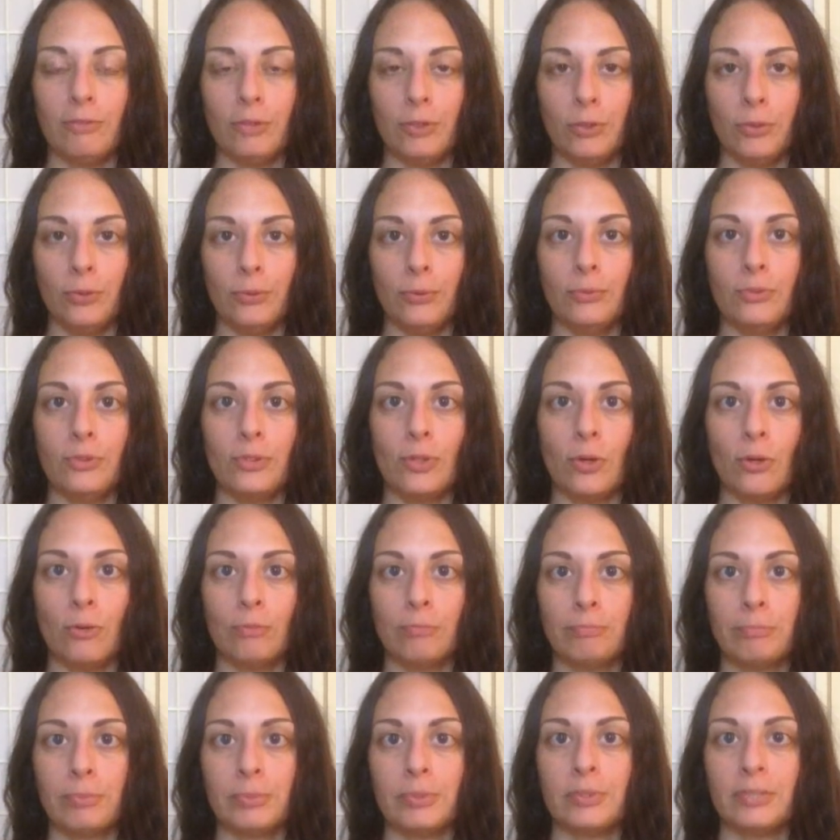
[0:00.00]
you
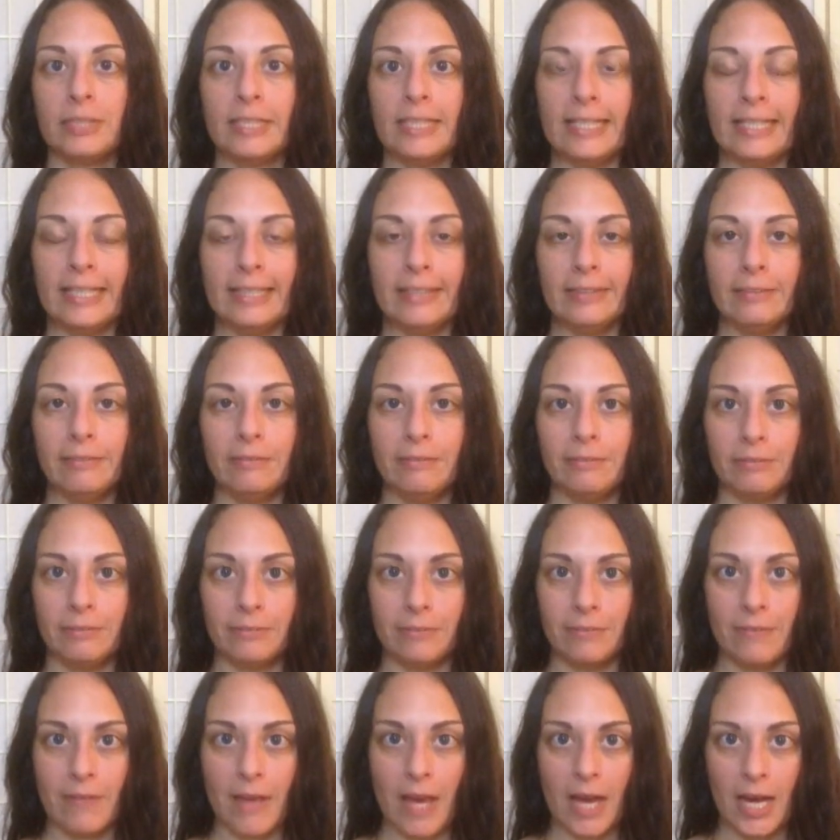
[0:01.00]
don't believe
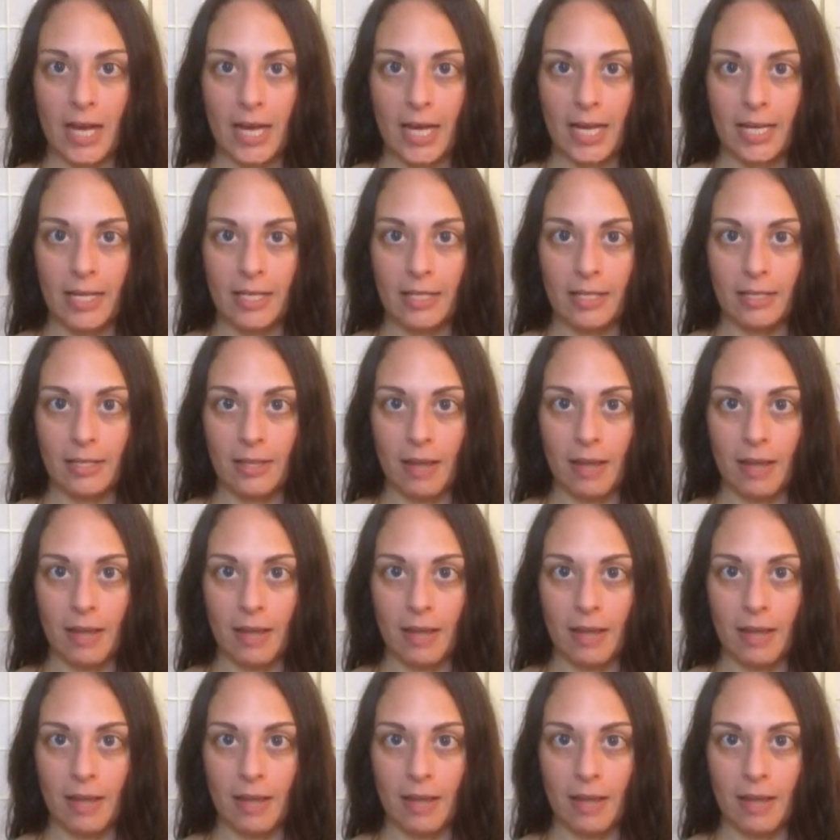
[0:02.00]
that